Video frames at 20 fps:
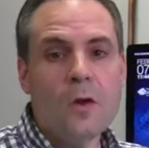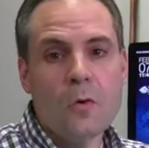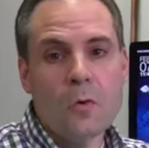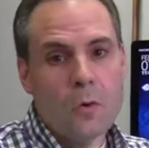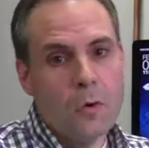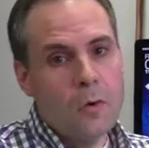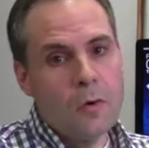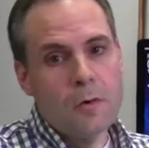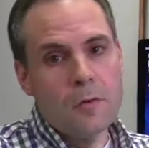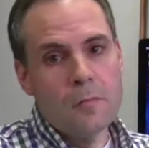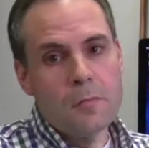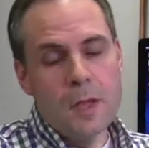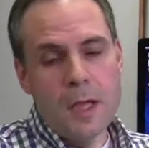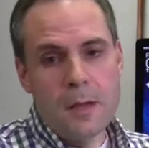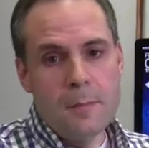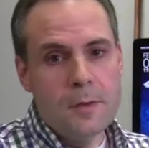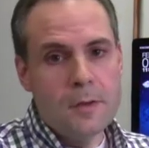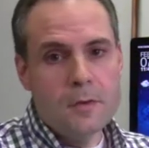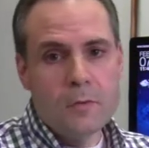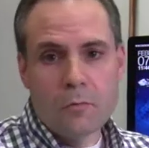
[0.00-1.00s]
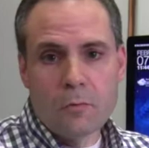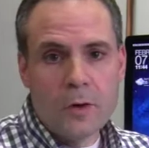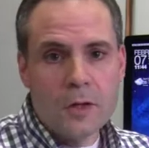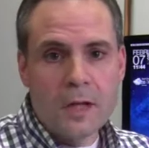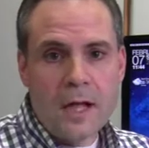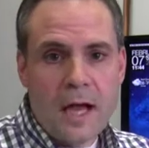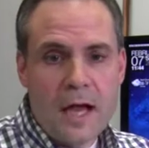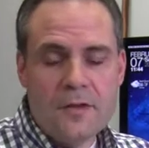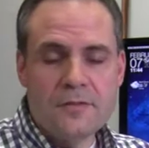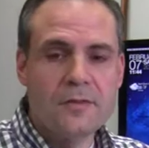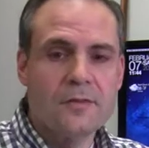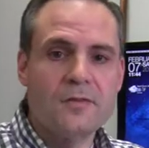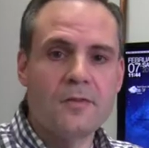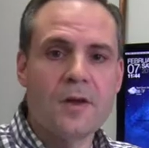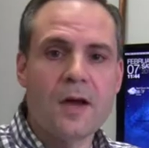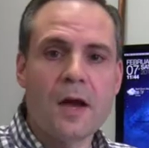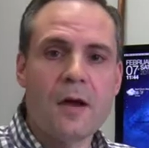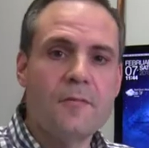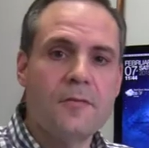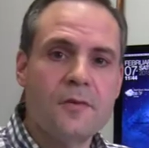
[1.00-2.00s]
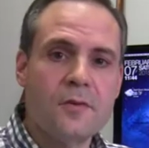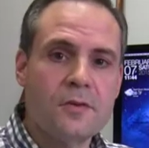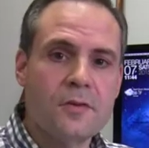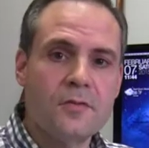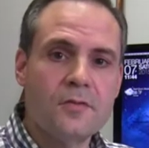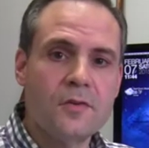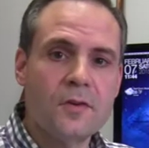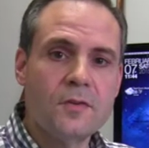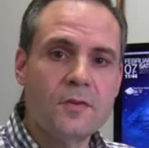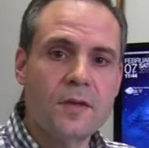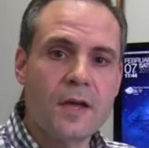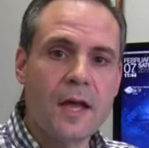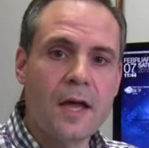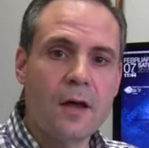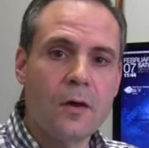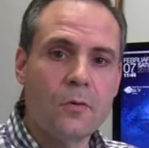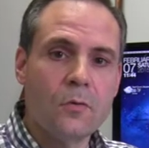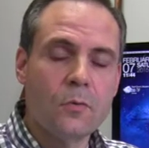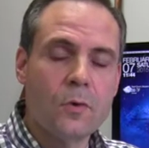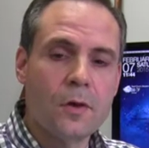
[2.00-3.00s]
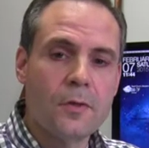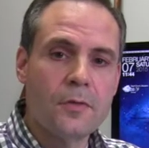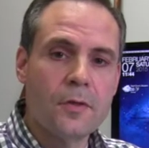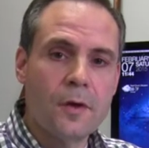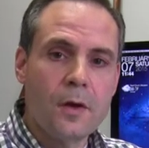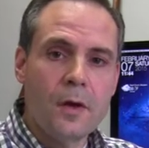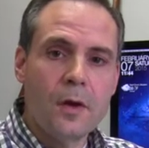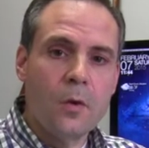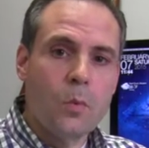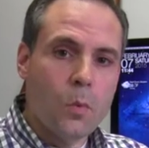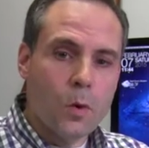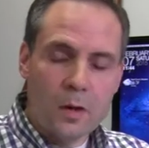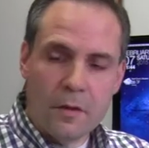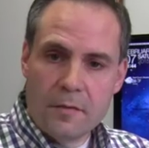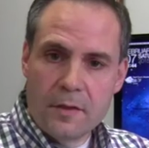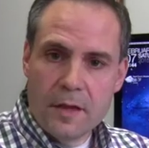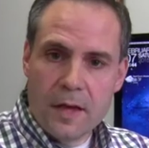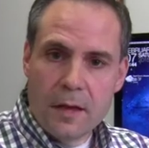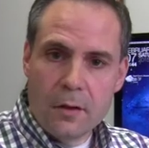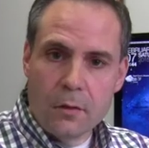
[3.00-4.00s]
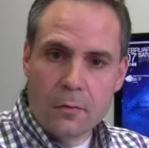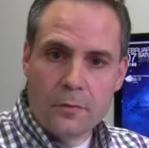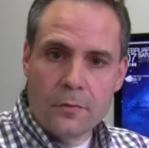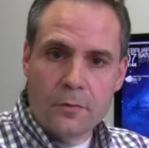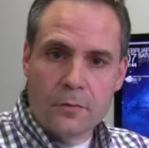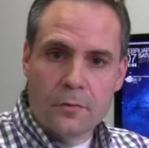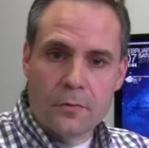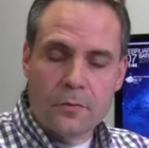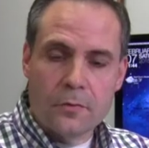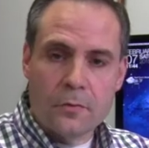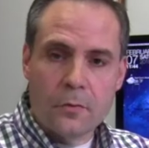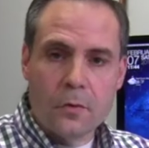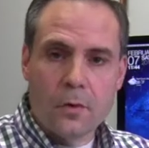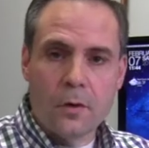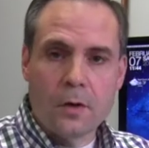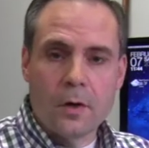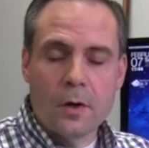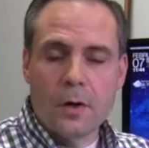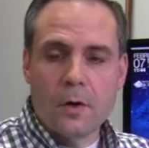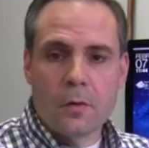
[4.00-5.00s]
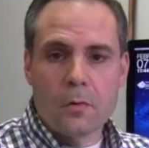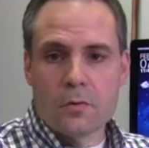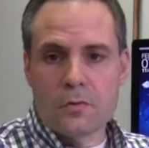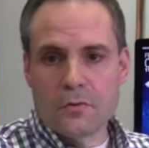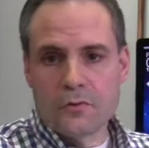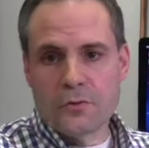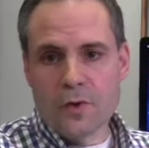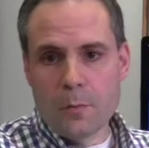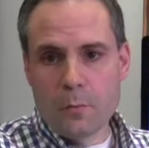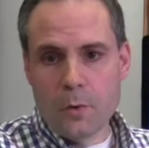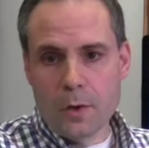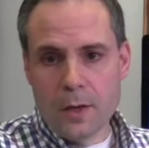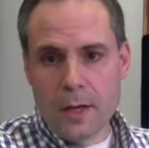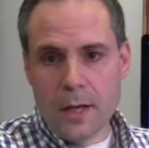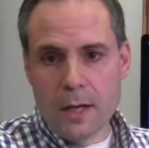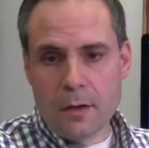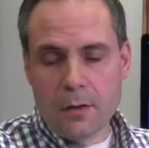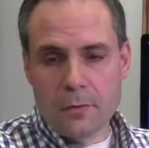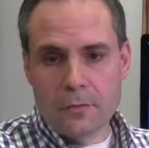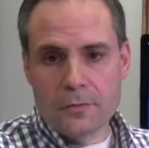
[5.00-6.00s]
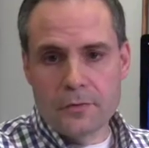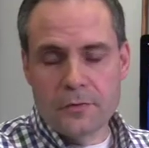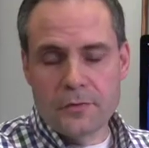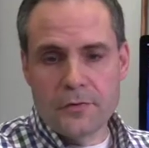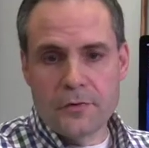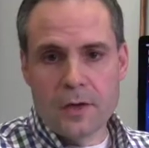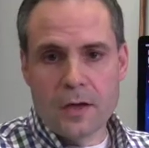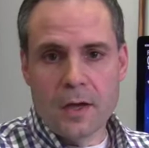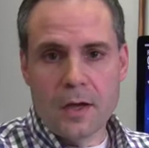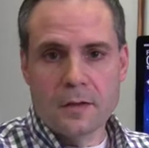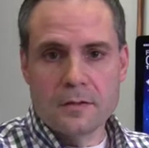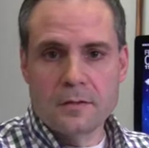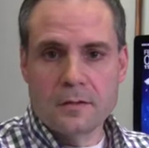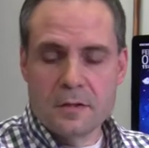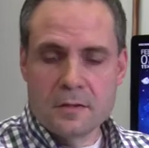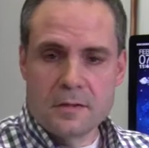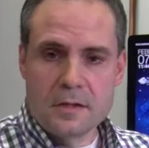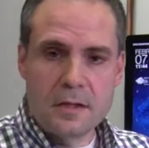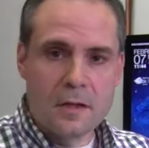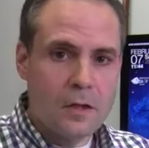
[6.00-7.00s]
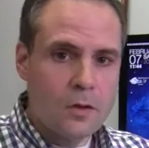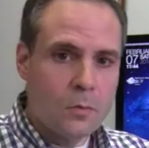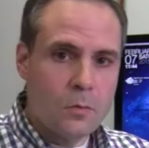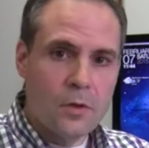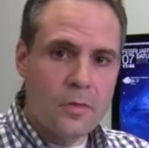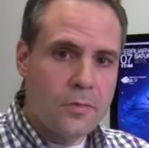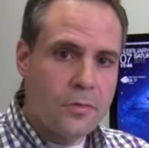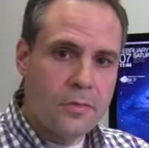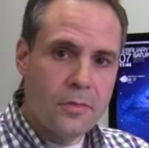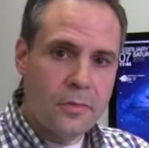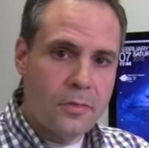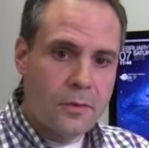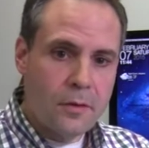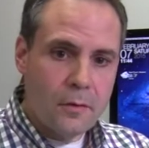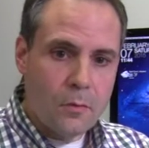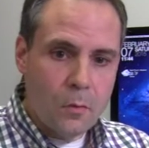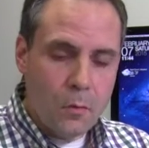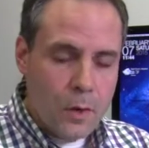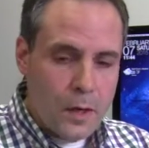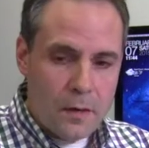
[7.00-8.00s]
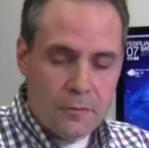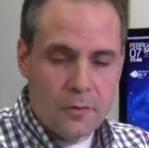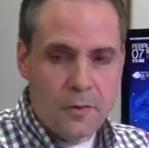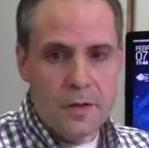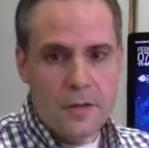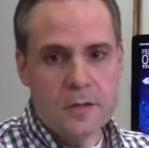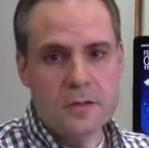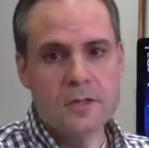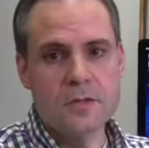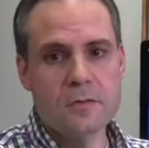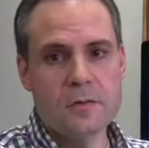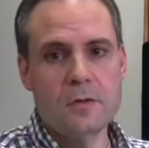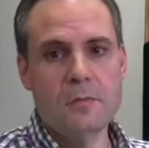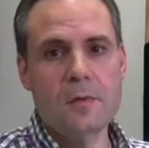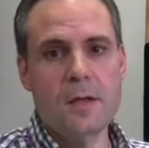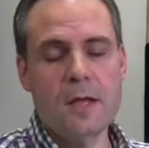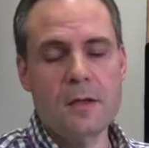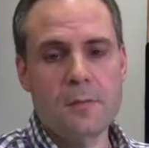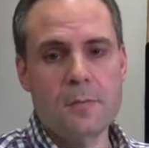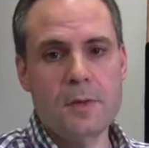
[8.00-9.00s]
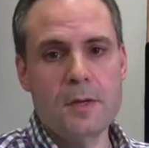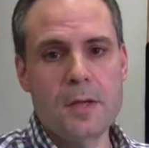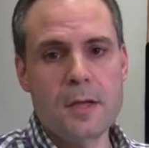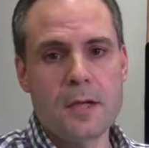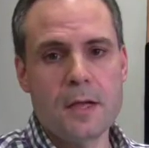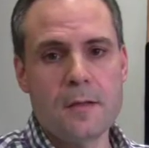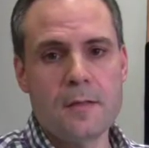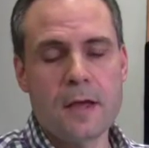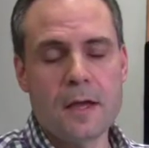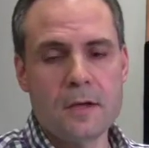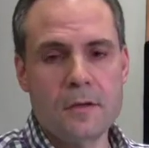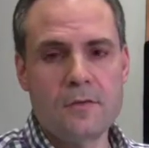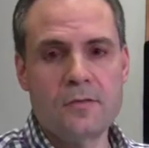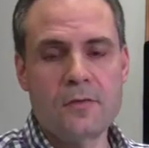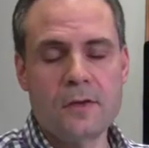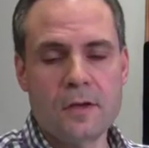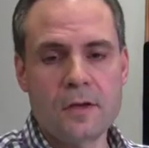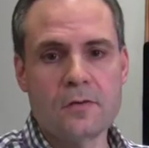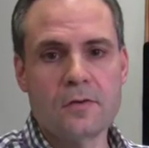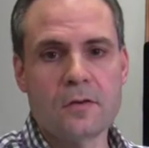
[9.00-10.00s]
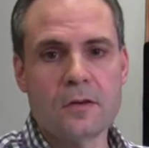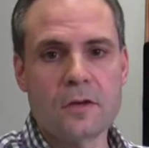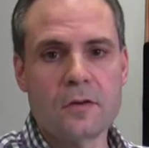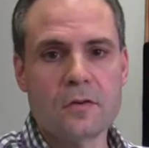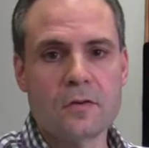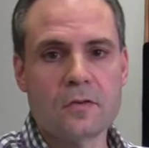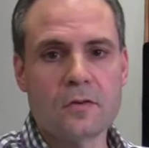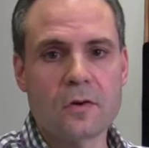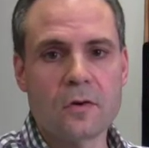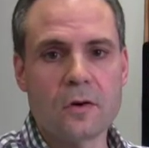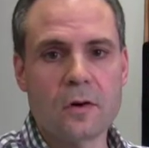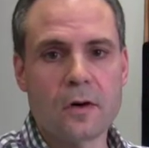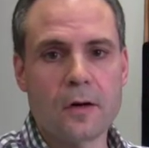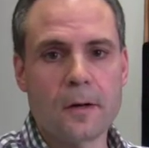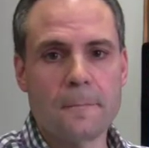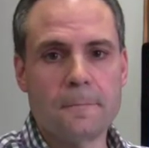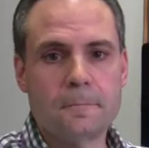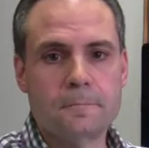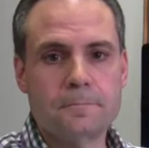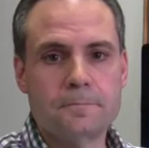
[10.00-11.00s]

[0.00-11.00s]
Or maybe you'll realize it's time for you to sit down with one of the elders or someone else to deal with whatever issue it may be that you see as a concern.